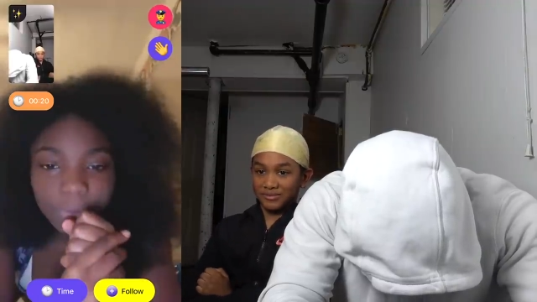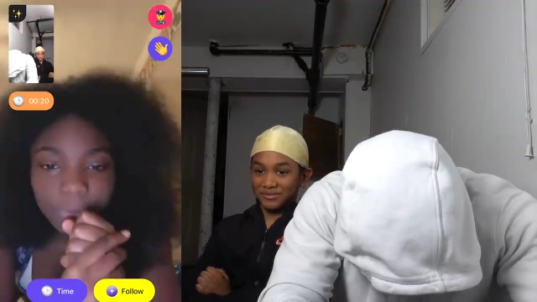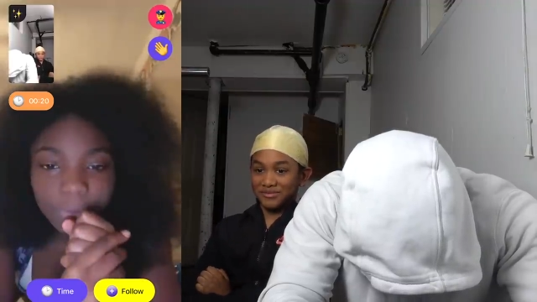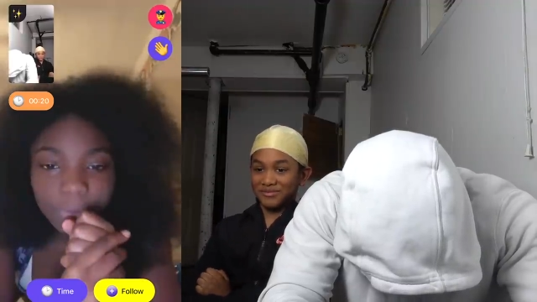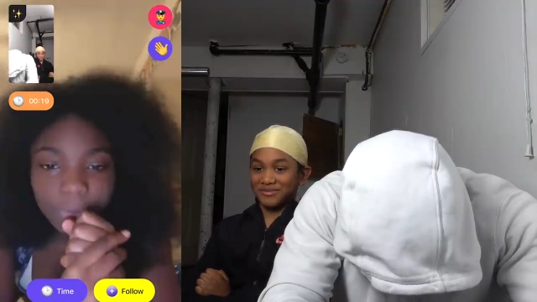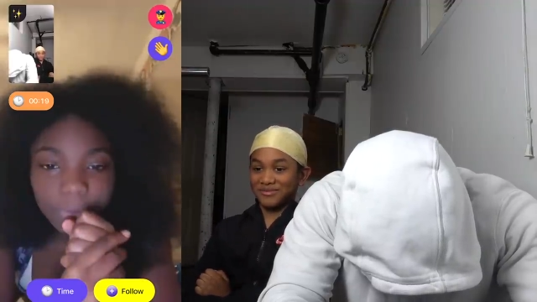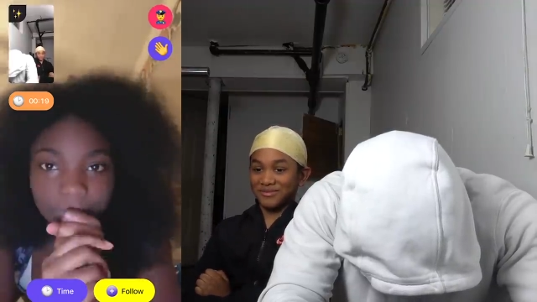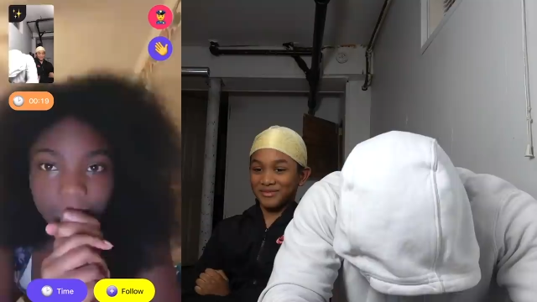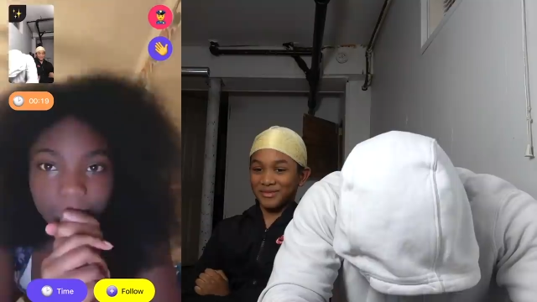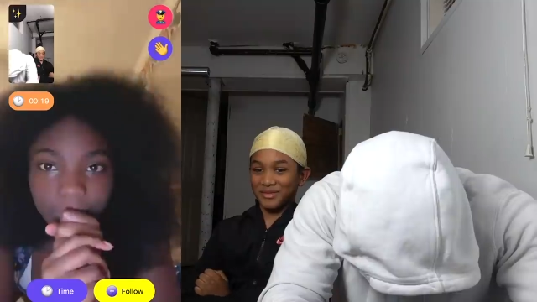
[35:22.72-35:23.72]

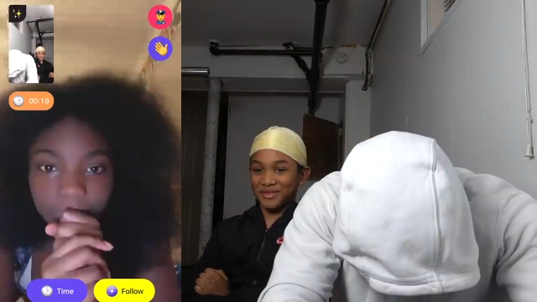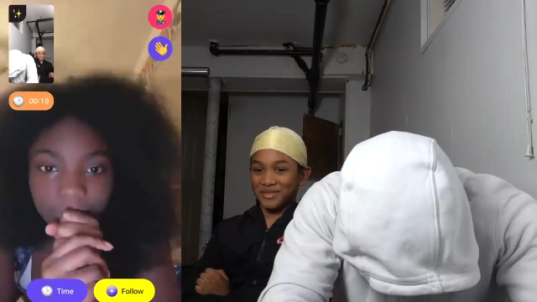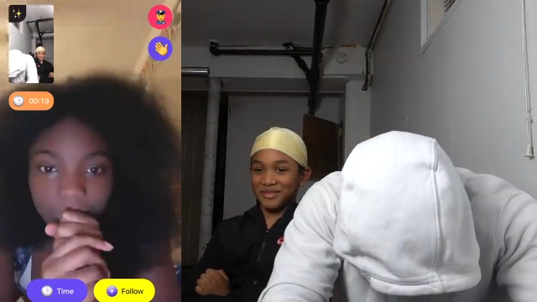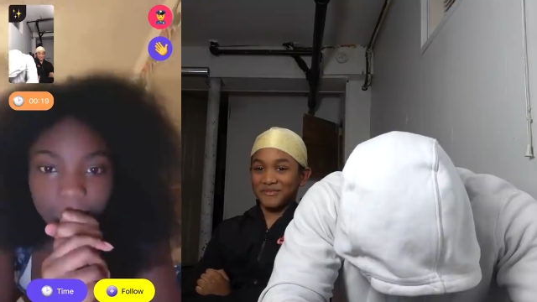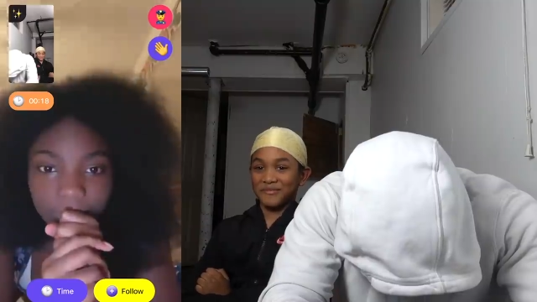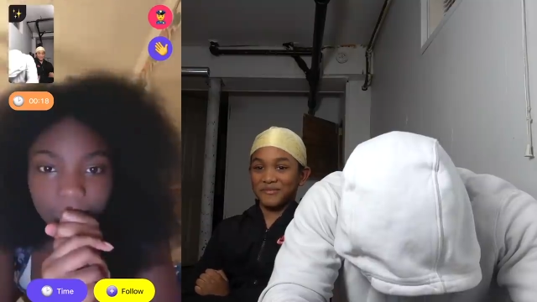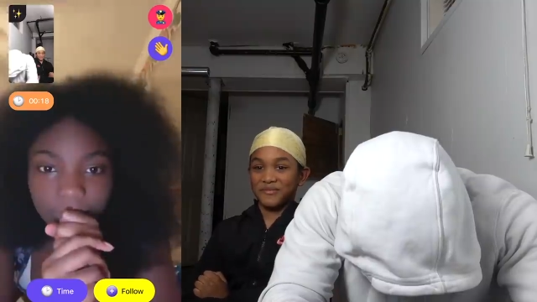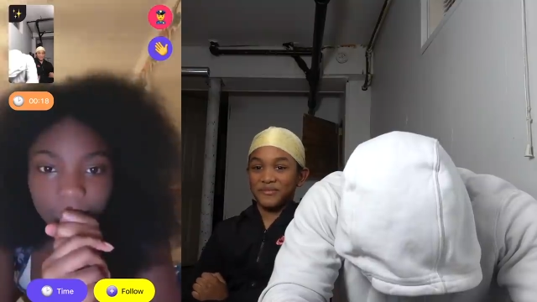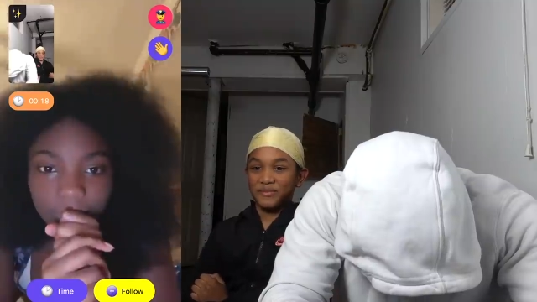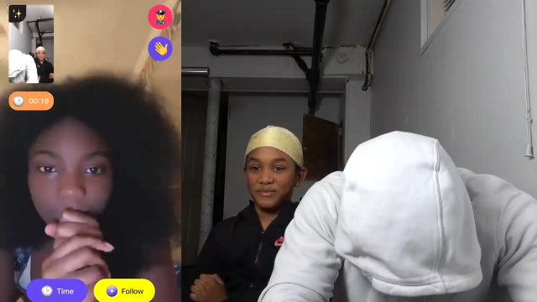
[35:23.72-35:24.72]

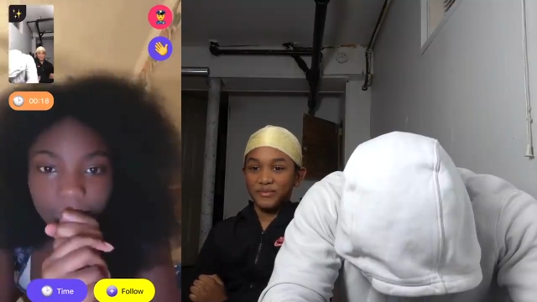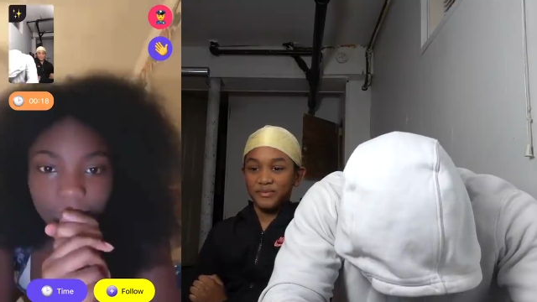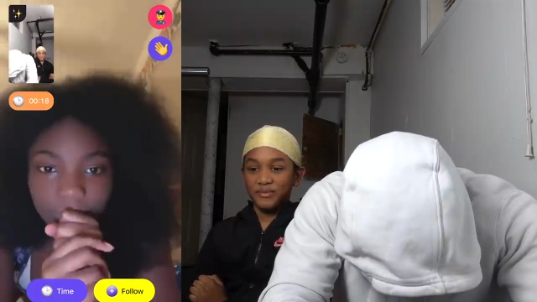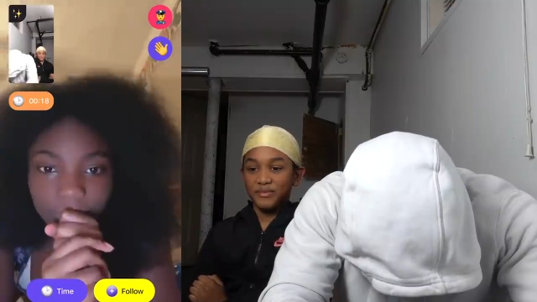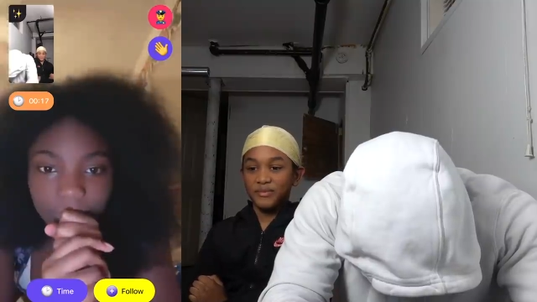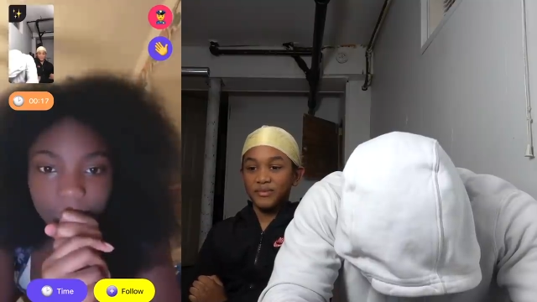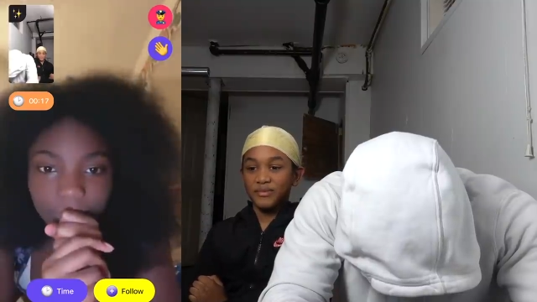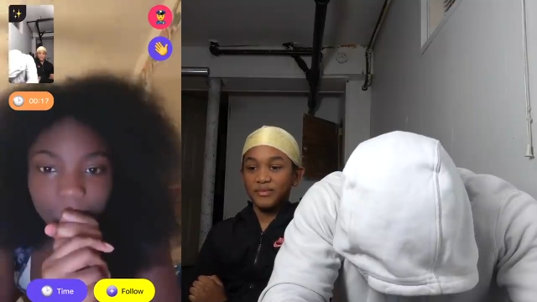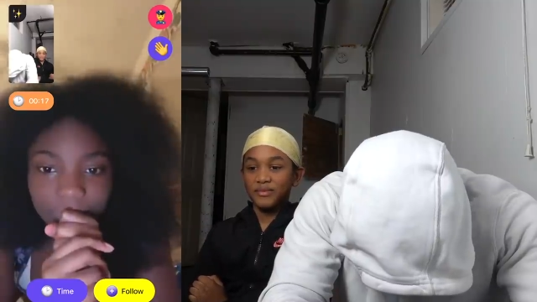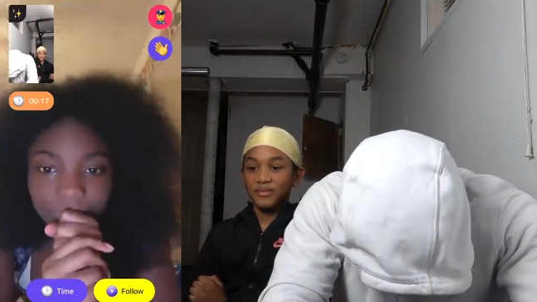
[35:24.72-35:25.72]

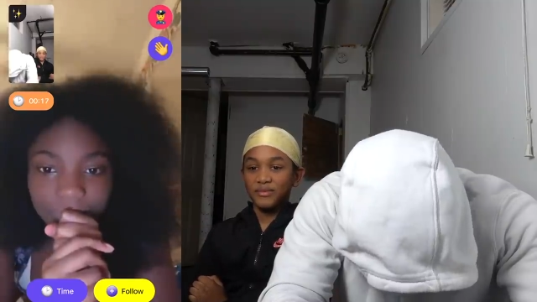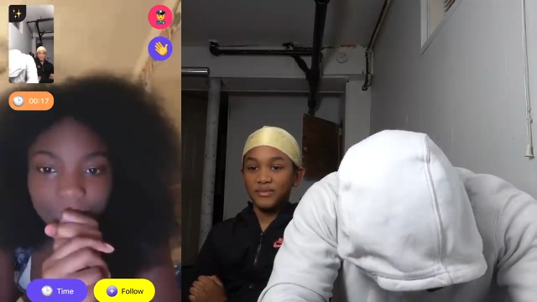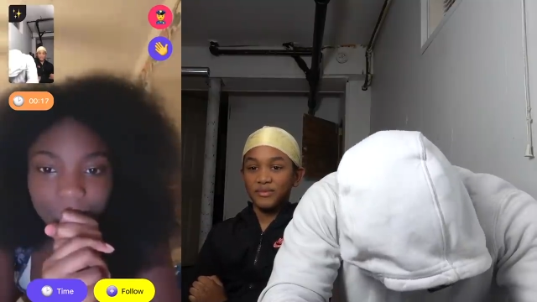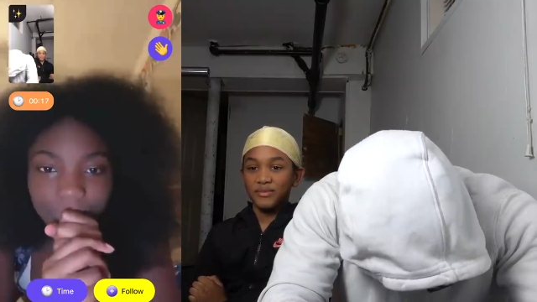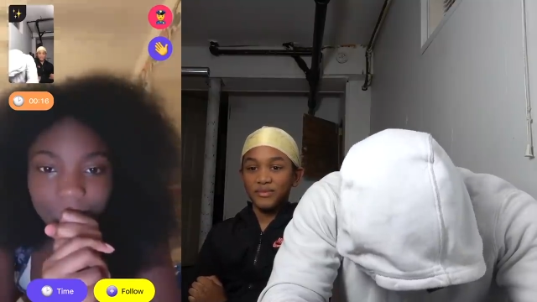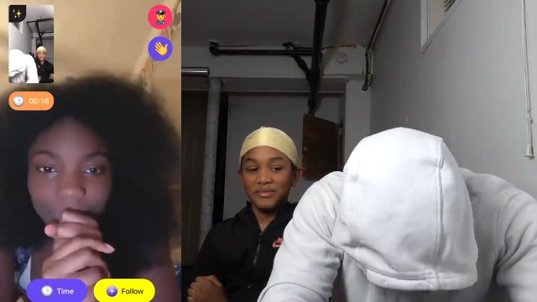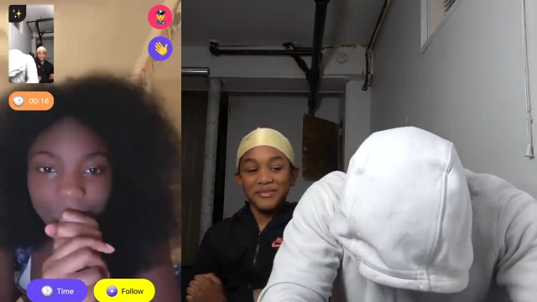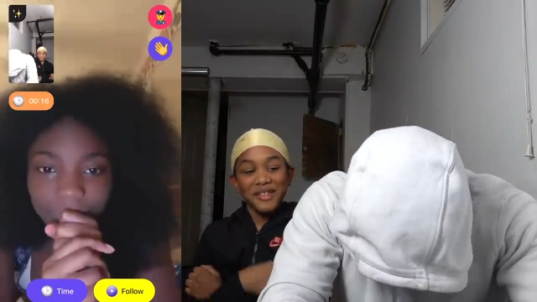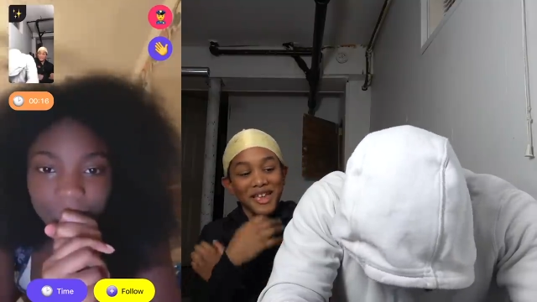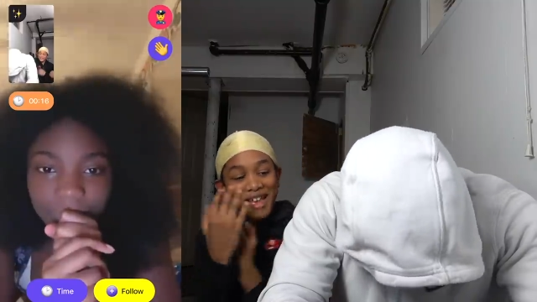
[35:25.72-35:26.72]

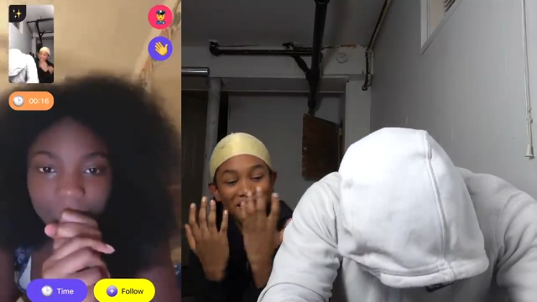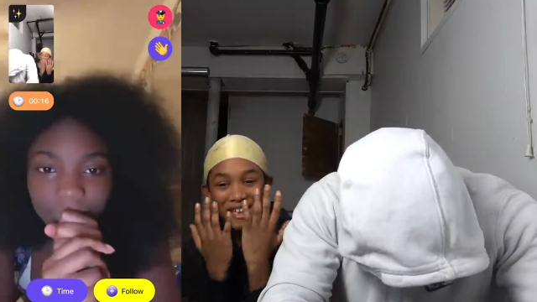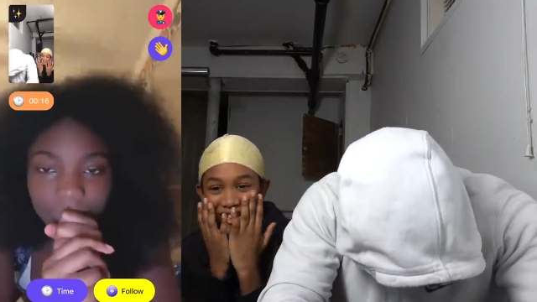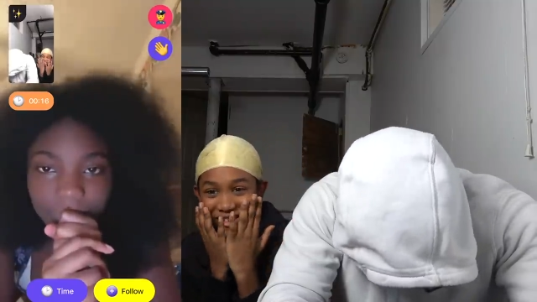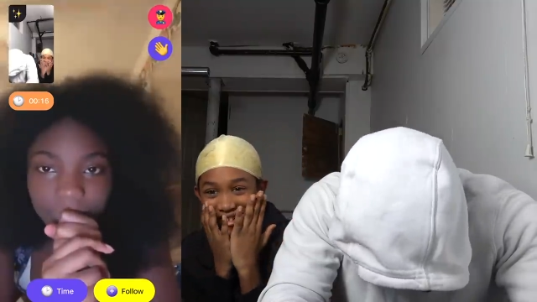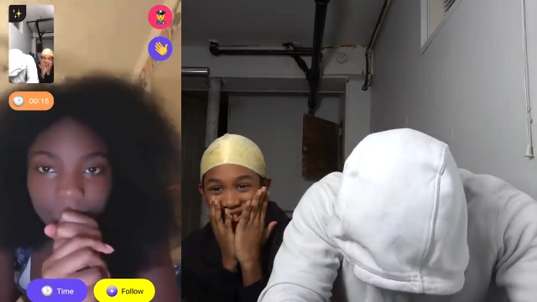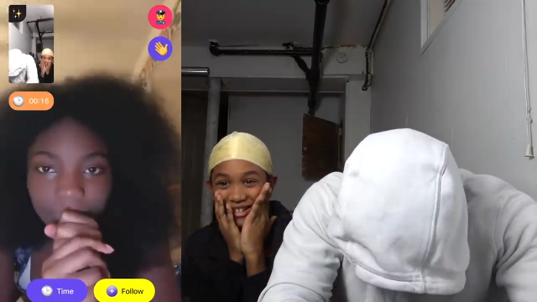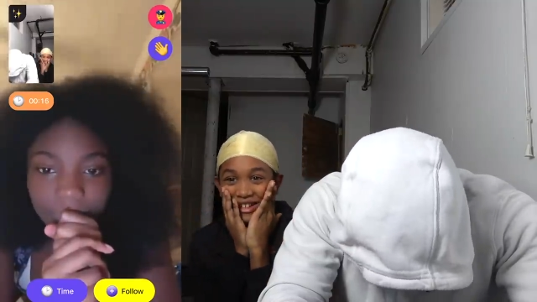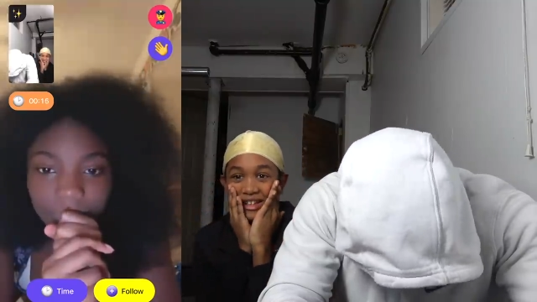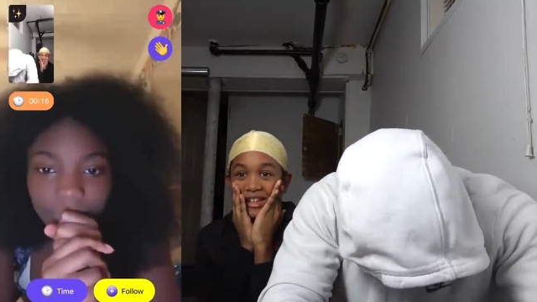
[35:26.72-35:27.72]

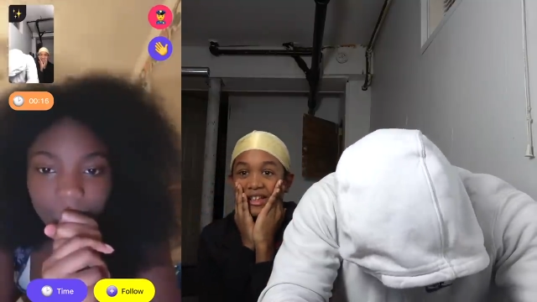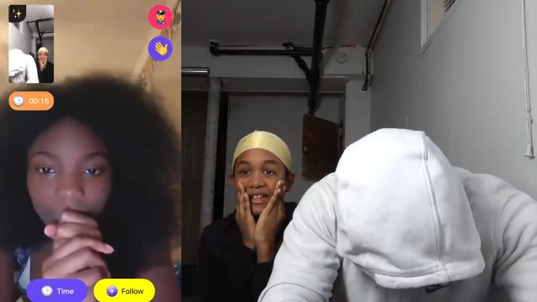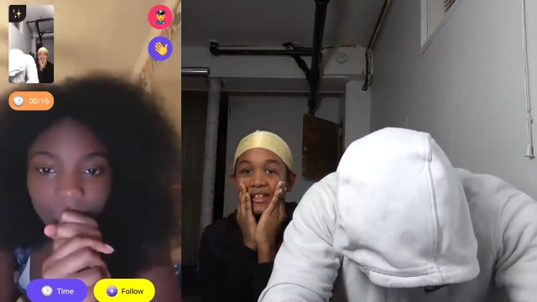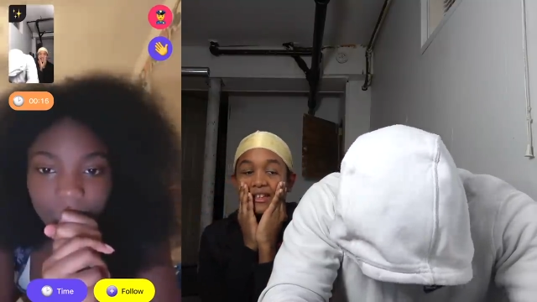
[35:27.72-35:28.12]
(silence)